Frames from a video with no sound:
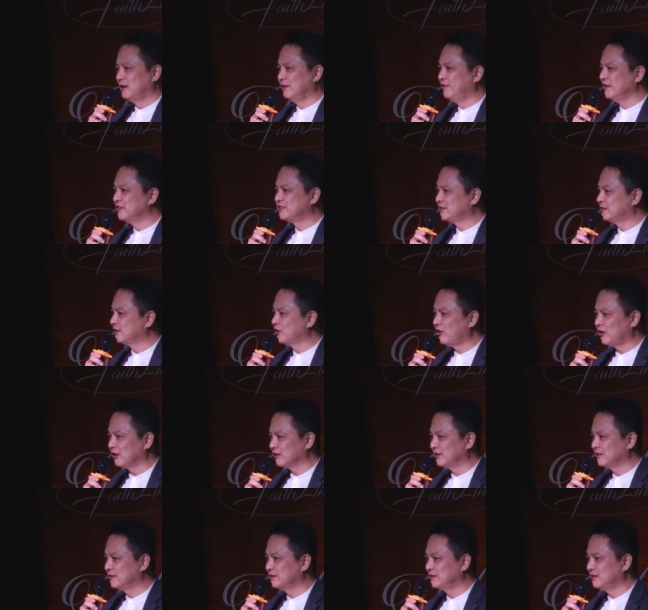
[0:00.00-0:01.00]
If it's
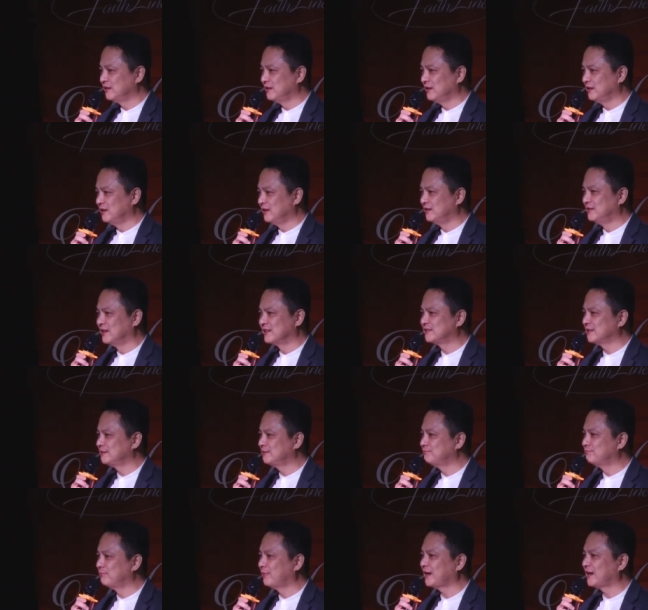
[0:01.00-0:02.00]
not, it
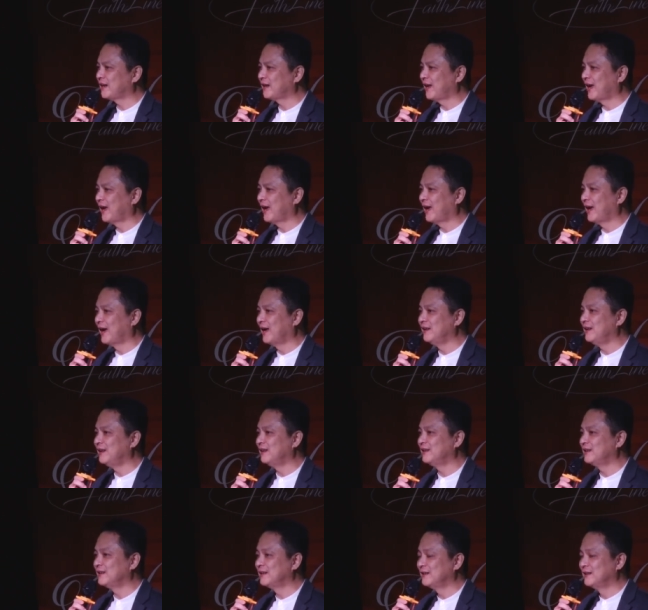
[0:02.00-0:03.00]
doesn't make
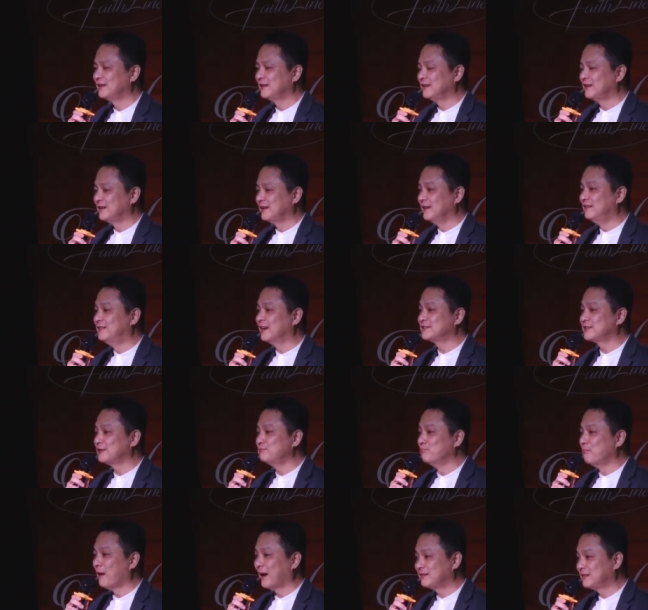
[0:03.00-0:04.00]
any, it
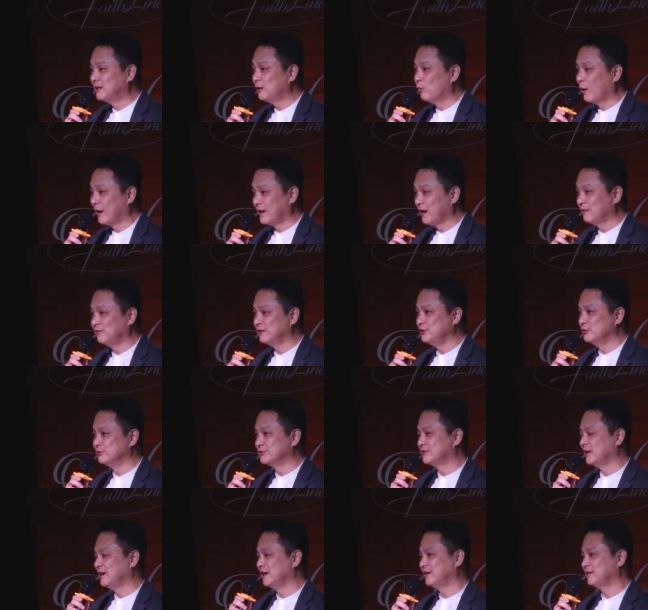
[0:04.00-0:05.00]
doesn't matter whatever
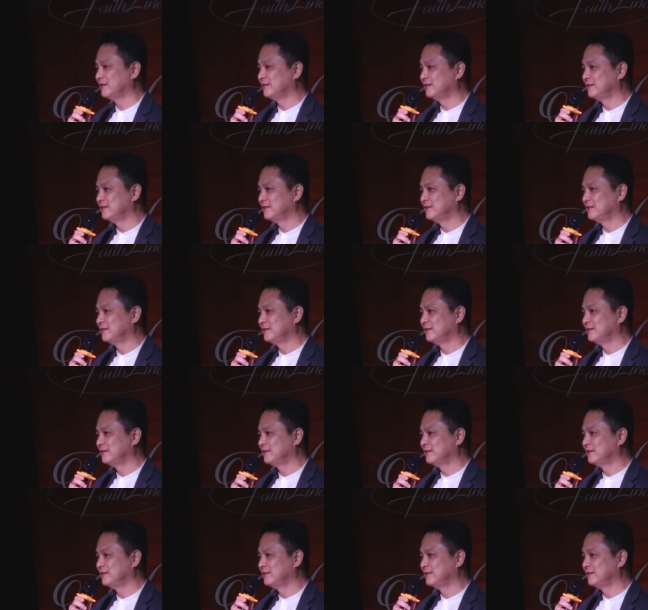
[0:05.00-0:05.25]
you say.